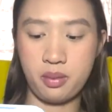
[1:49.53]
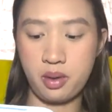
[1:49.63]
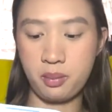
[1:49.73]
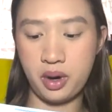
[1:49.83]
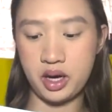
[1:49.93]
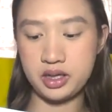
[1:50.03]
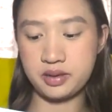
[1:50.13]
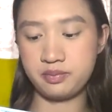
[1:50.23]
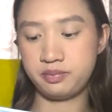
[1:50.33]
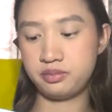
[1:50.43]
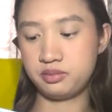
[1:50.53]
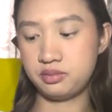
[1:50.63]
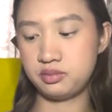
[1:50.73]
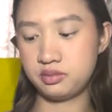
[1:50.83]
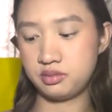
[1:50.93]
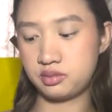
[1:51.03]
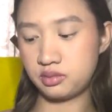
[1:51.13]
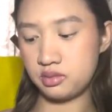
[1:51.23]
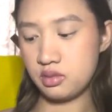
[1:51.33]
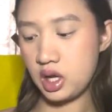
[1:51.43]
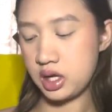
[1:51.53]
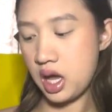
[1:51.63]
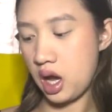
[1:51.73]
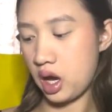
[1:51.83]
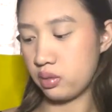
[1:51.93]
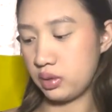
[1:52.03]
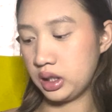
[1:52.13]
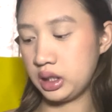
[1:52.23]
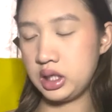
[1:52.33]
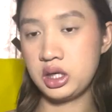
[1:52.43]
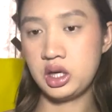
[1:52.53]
But yeah, I really